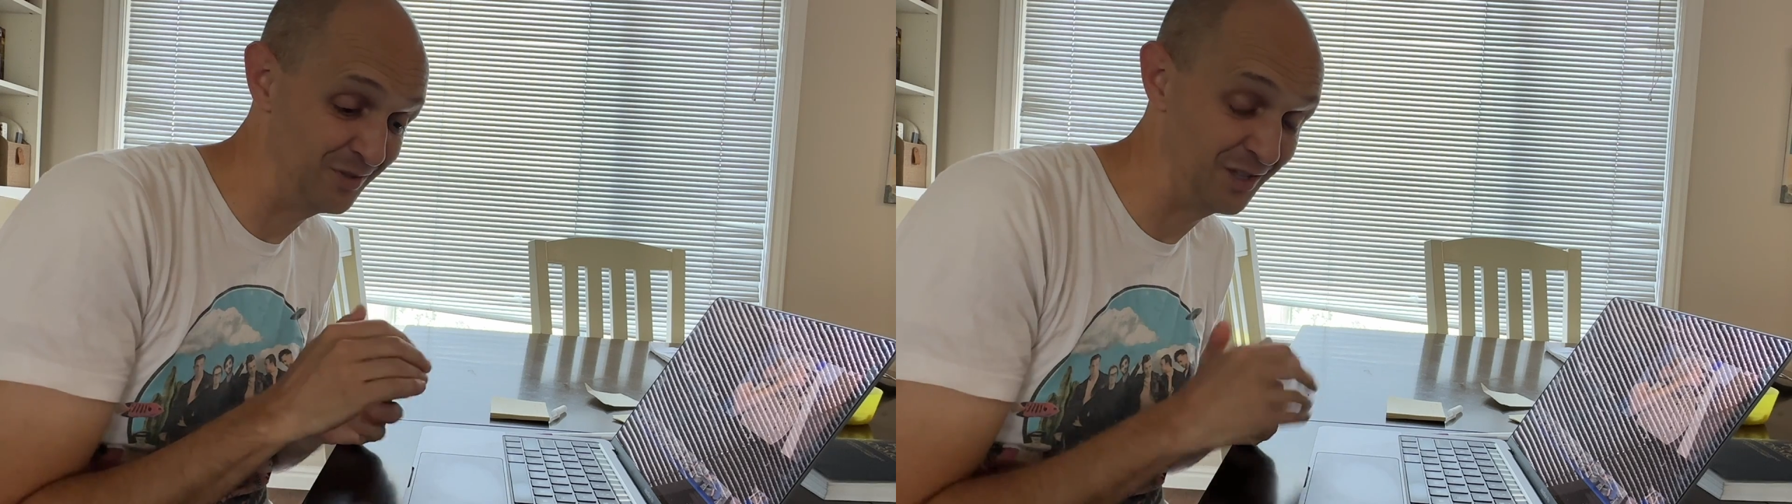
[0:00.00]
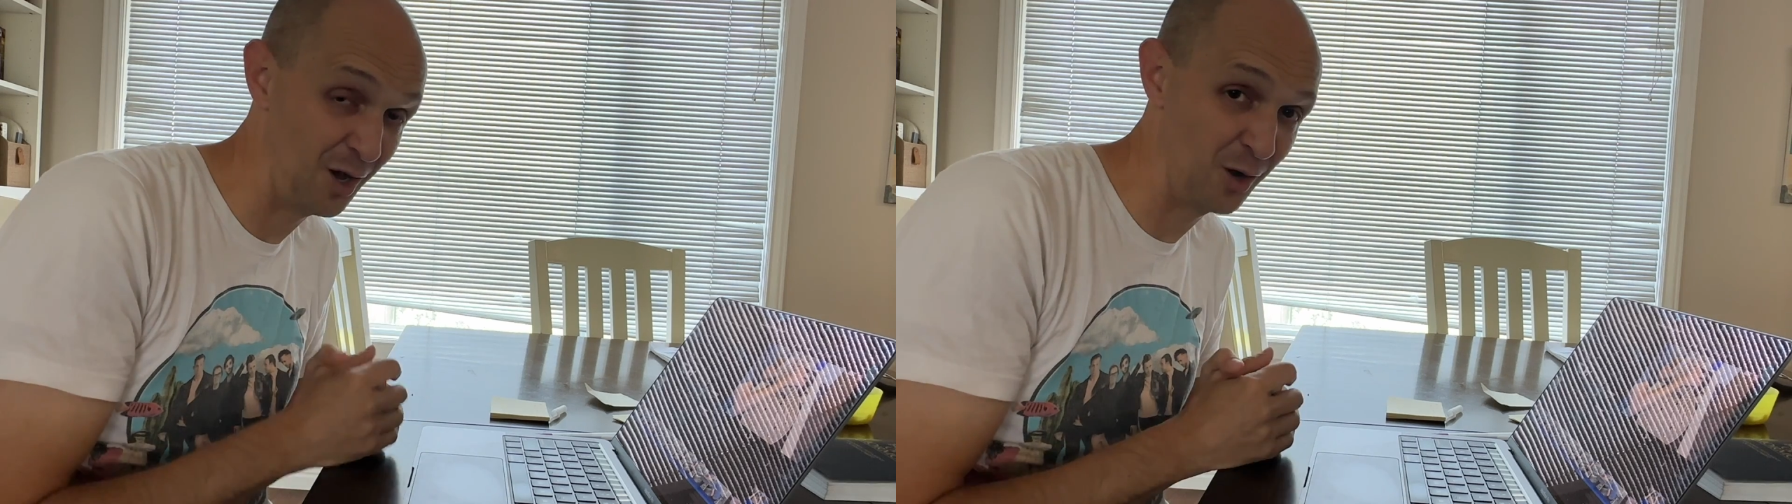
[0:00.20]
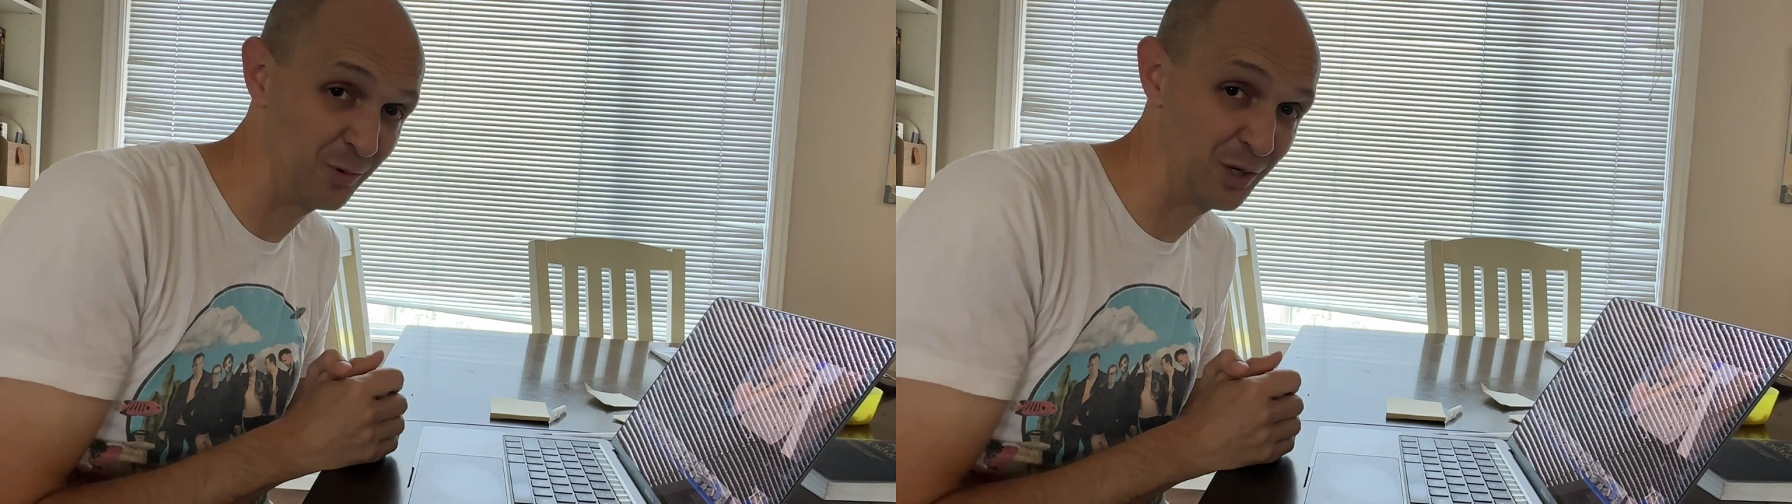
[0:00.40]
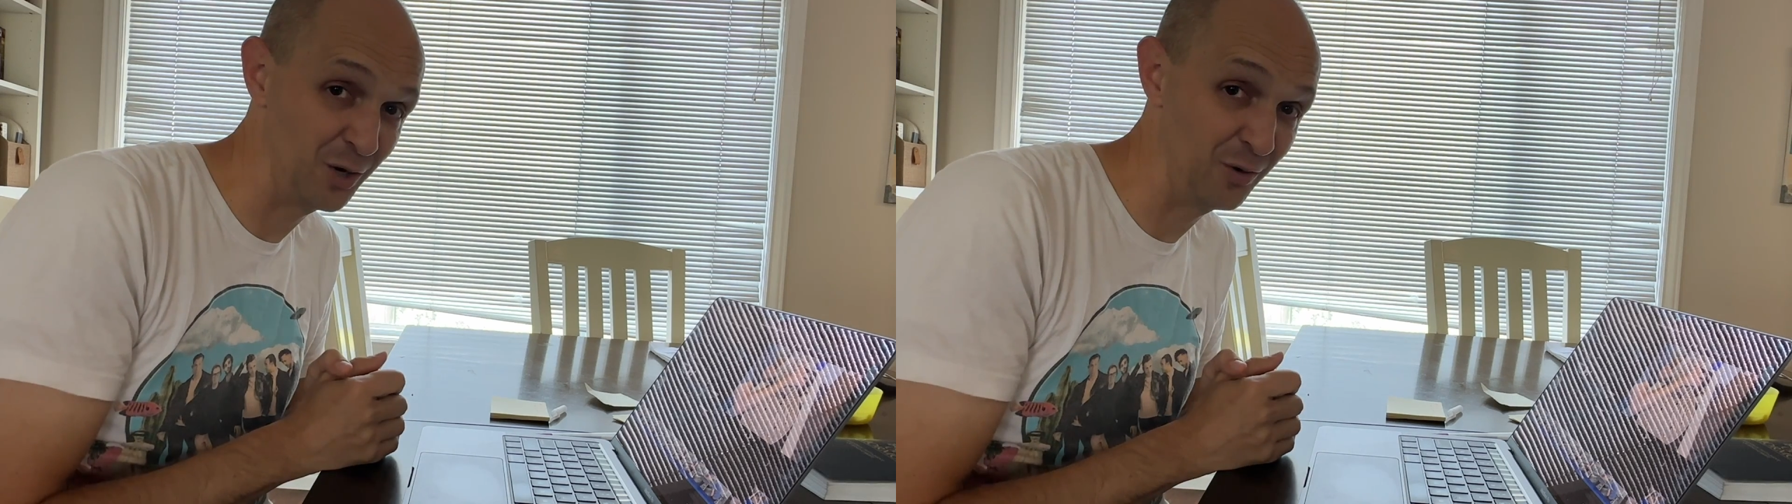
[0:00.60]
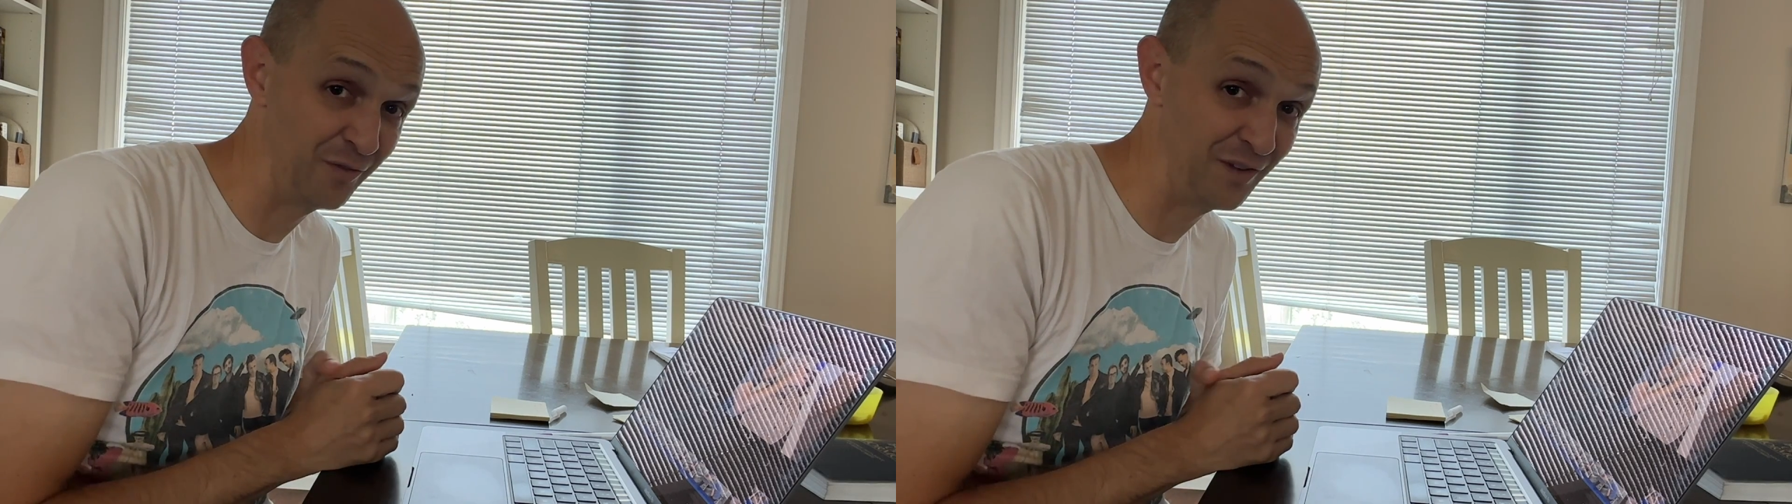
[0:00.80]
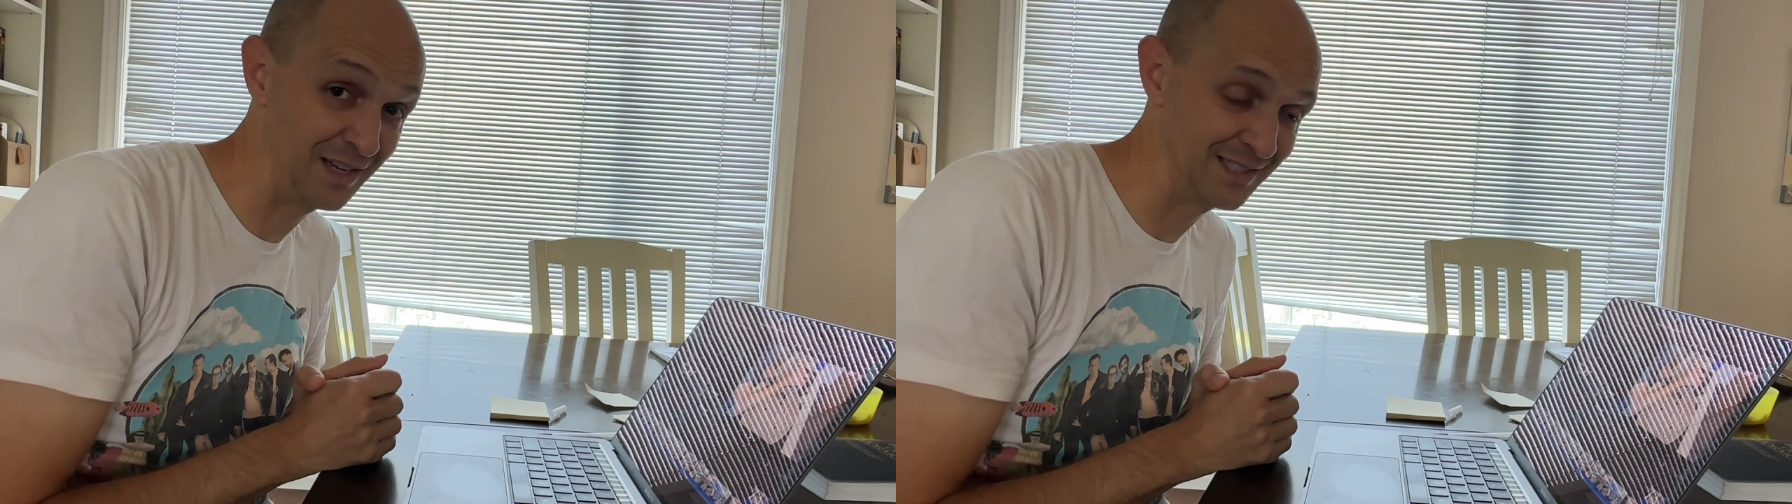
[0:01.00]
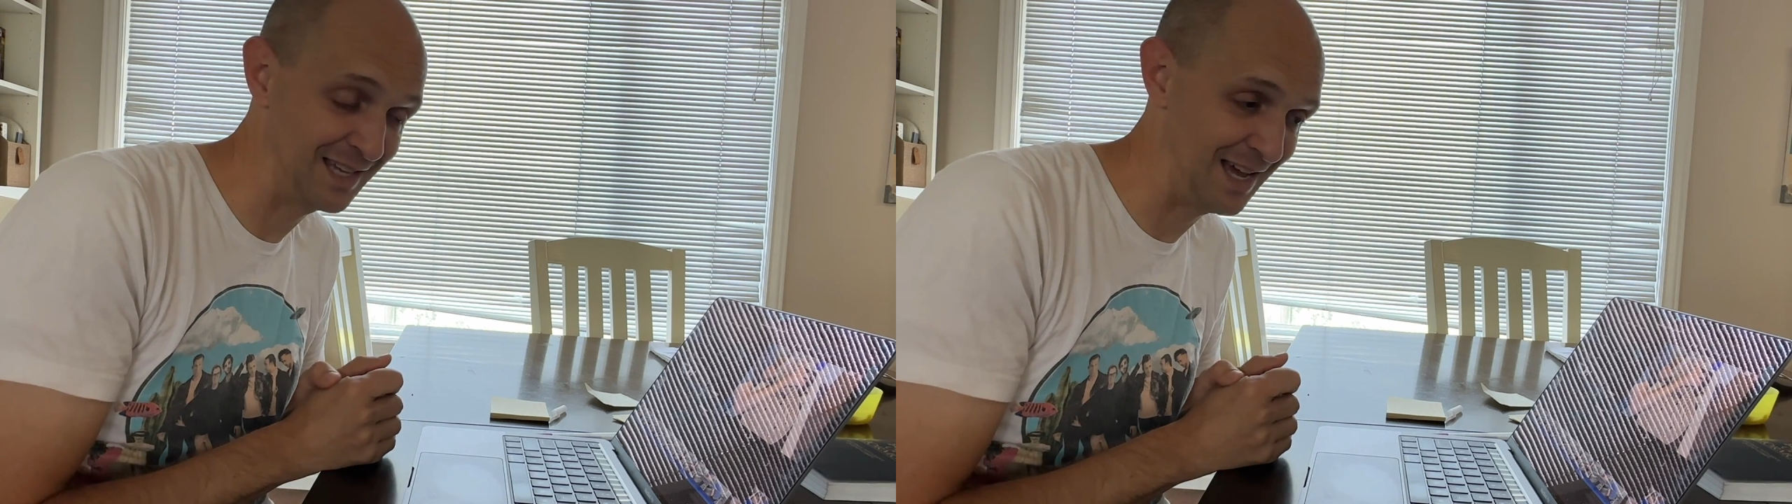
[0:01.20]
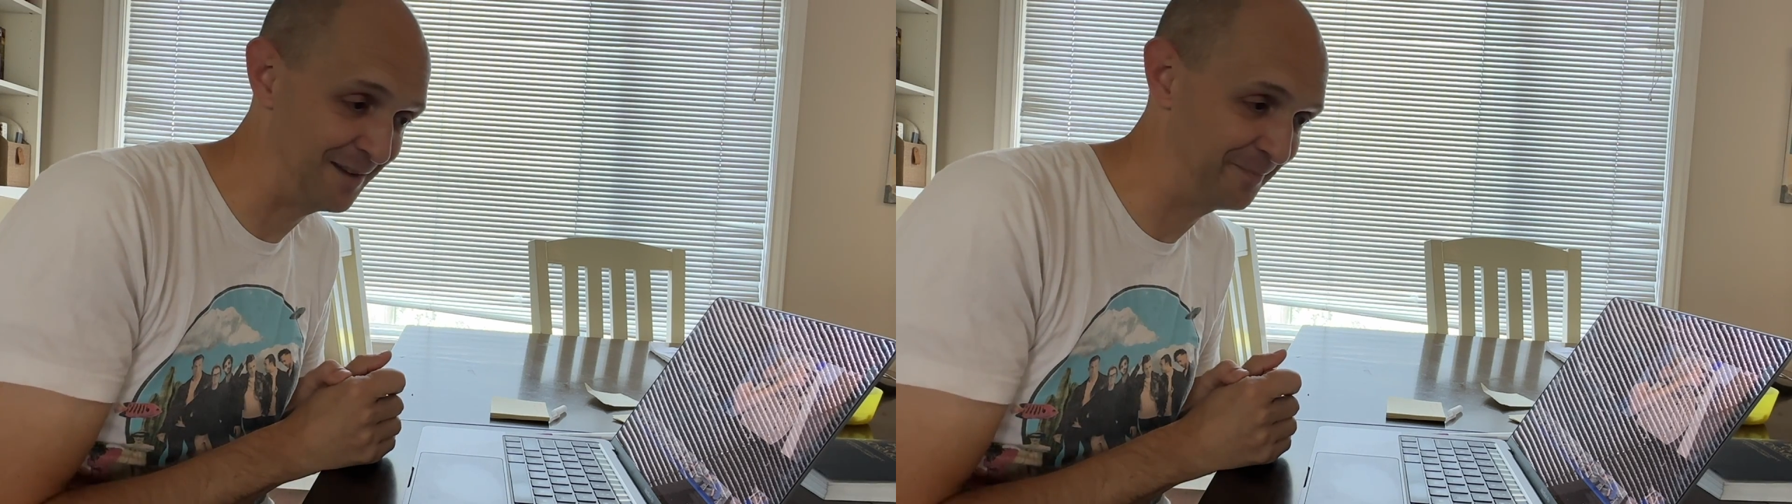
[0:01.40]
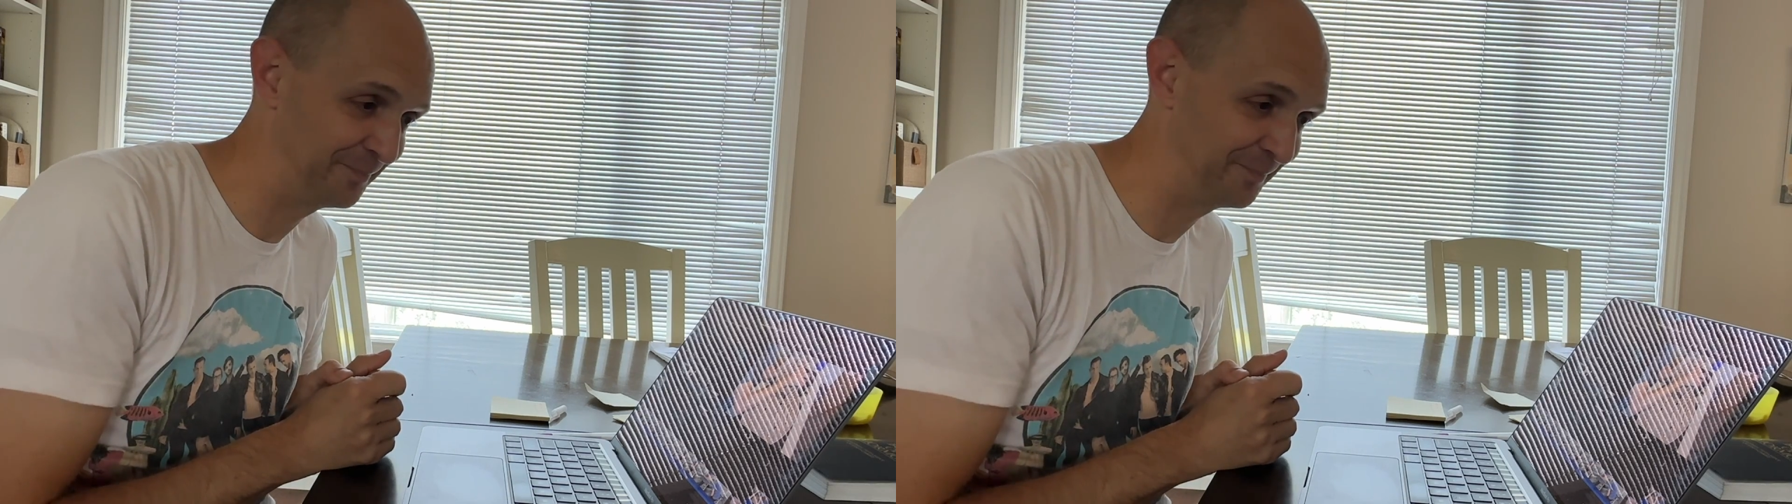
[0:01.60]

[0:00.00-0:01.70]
the Aqua Coat affects that.